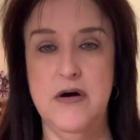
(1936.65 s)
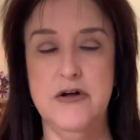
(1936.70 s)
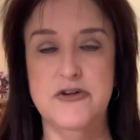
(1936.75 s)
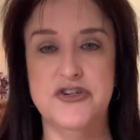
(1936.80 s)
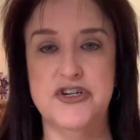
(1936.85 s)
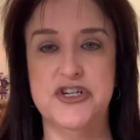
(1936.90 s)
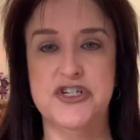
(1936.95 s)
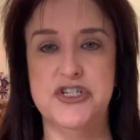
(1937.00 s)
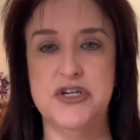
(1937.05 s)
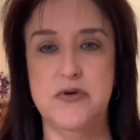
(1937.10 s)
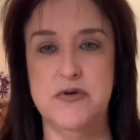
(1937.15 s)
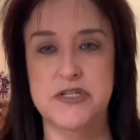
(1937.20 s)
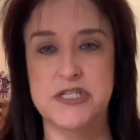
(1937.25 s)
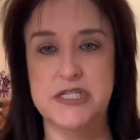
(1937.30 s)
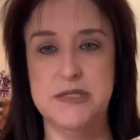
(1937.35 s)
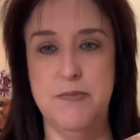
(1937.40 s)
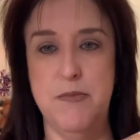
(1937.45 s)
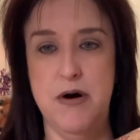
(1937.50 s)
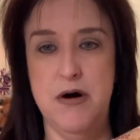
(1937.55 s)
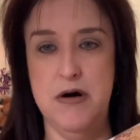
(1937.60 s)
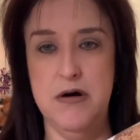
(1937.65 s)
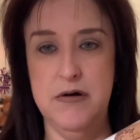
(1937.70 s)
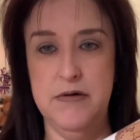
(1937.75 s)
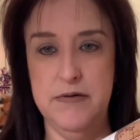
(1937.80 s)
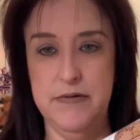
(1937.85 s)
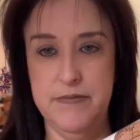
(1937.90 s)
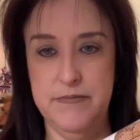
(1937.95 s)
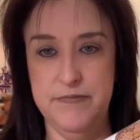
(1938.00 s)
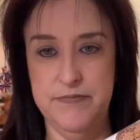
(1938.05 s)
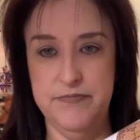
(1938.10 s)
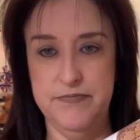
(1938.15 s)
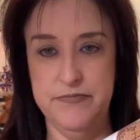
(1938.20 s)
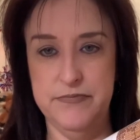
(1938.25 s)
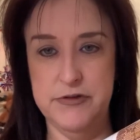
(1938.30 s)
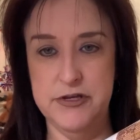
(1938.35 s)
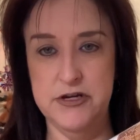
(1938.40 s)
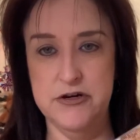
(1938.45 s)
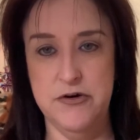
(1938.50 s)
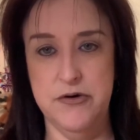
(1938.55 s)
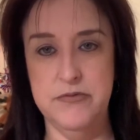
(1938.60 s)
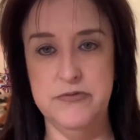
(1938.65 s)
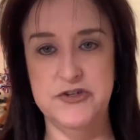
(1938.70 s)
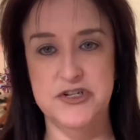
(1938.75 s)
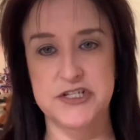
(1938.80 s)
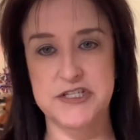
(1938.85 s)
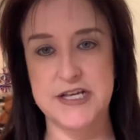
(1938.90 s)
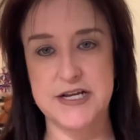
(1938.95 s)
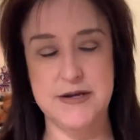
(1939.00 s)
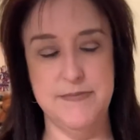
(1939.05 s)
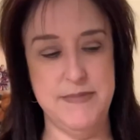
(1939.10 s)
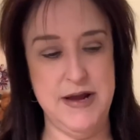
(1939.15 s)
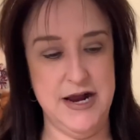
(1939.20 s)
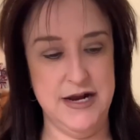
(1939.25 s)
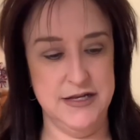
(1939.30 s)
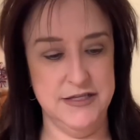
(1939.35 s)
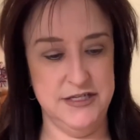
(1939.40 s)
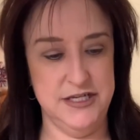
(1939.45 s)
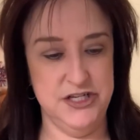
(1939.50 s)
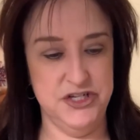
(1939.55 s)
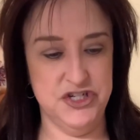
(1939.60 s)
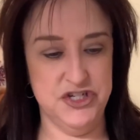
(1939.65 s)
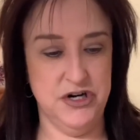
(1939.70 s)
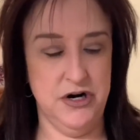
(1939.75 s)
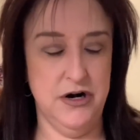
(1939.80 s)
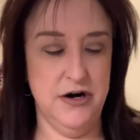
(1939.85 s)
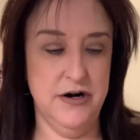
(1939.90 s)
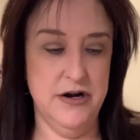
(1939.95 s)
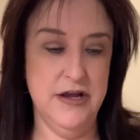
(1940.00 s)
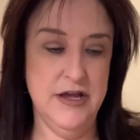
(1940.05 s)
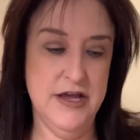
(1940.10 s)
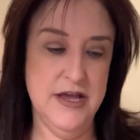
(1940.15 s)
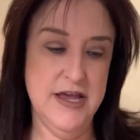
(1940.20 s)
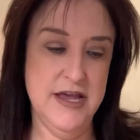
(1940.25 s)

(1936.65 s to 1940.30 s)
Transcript: I'll just show a small, you know, just like a magazine chart.